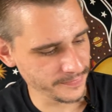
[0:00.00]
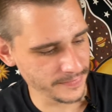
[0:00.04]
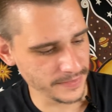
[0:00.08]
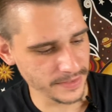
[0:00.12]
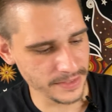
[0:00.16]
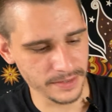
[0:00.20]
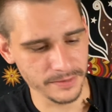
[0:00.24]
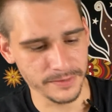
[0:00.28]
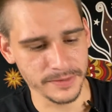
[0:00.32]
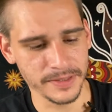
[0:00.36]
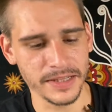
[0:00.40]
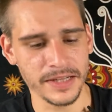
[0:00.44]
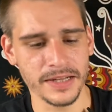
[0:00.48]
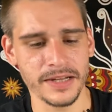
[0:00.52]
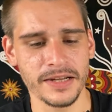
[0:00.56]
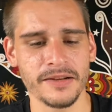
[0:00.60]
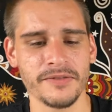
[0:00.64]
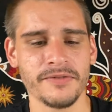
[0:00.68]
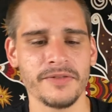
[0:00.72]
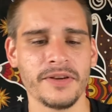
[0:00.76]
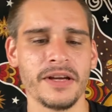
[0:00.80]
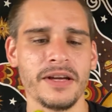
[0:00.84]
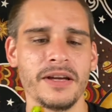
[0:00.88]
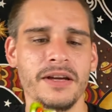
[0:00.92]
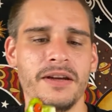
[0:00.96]
then we
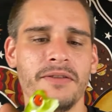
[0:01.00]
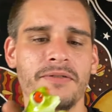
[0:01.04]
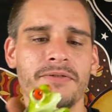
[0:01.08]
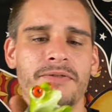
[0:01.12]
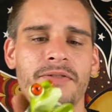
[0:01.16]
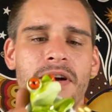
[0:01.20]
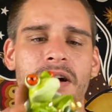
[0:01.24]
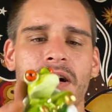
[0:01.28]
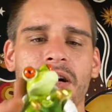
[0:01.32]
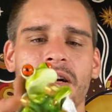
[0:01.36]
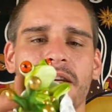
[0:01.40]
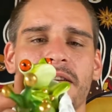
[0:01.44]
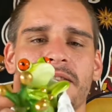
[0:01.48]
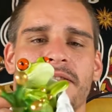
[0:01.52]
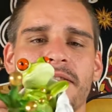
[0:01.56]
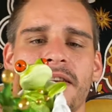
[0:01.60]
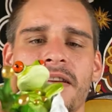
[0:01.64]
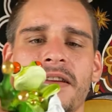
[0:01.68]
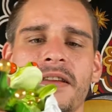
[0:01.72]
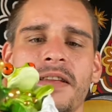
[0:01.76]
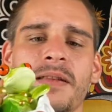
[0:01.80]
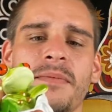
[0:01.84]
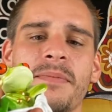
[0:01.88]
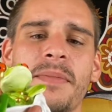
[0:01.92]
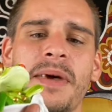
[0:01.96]
have a froggy
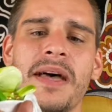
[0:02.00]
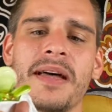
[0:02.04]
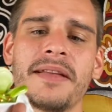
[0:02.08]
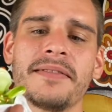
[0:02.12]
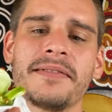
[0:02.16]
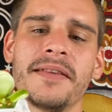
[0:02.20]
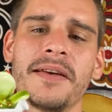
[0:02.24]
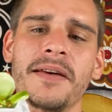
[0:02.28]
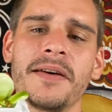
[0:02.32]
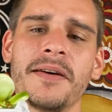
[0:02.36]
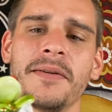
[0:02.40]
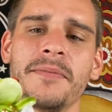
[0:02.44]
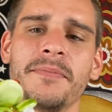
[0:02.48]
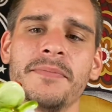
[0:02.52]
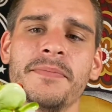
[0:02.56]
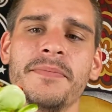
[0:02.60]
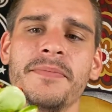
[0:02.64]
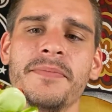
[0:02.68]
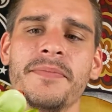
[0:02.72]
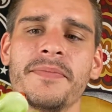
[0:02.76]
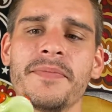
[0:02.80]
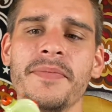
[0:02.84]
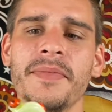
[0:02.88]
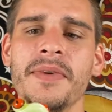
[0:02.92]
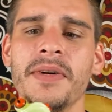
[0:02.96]
sitting in the bathtub,
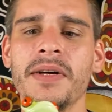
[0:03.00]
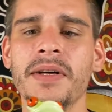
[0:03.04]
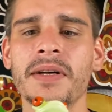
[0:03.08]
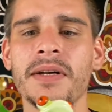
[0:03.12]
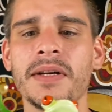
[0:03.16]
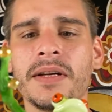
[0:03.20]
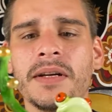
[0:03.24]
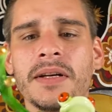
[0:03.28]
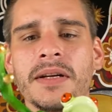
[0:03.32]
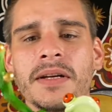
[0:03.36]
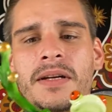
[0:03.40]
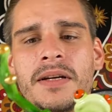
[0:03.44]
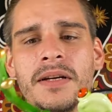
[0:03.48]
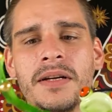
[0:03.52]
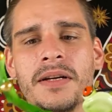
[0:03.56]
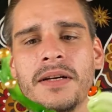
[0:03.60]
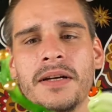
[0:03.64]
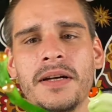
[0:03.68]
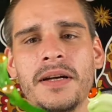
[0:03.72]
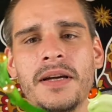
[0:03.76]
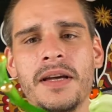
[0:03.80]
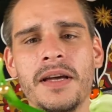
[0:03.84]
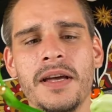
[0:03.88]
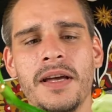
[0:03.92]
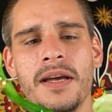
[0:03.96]

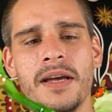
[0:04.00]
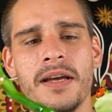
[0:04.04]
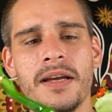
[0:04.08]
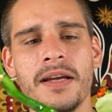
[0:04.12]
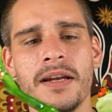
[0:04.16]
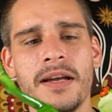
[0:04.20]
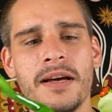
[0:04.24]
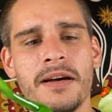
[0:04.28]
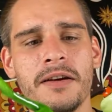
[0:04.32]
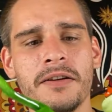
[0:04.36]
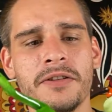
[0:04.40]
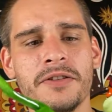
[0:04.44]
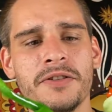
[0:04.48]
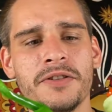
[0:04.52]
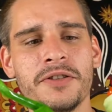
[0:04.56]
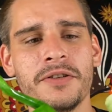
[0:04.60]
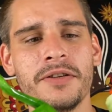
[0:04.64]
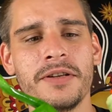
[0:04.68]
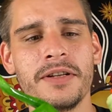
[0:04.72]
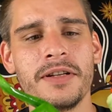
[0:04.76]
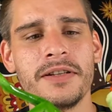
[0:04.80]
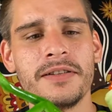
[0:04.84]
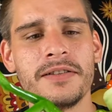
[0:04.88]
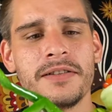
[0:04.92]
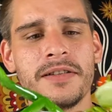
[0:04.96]
hanging out,
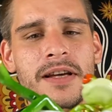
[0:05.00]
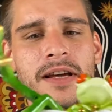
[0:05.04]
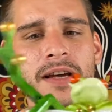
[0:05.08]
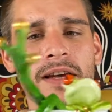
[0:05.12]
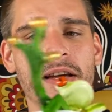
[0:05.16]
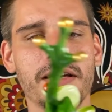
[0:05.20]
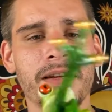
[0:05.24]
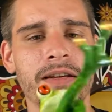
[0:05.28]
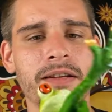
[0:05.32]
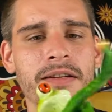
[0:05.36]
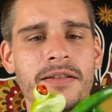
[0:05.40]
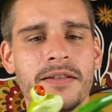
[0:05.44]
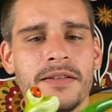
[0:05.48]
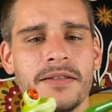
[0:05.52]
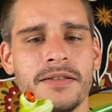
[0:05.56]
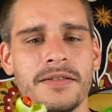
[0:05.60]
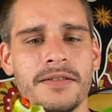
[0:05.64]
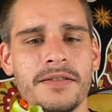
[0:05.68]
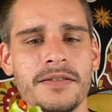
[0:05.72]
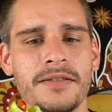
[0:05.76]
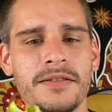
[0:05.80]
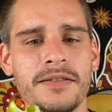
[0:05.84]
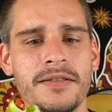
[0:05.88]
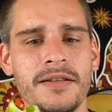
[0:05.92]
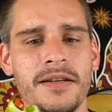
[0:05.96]
enjoying his day,
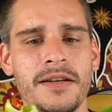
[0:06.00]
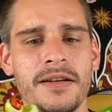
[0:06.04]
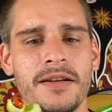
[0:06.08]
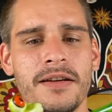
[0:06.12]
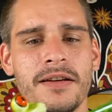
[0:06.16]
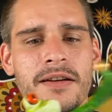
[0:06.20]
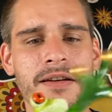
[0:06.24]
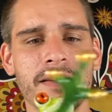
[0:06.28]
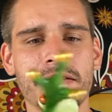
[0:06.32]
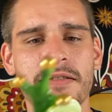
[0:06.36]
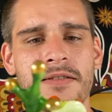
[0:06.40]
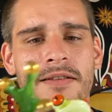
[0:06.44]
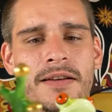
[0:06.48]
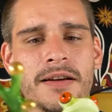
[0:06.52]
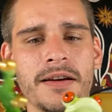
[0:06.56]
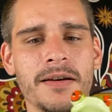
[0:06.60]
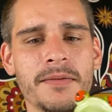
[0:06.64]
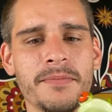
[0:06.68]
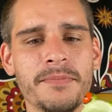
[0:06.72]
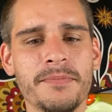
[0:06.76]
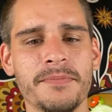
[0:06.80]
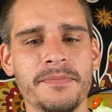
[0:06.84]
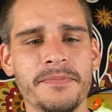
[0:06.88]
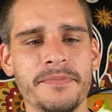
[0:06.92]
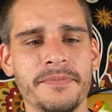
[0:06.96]
taking a nice tub.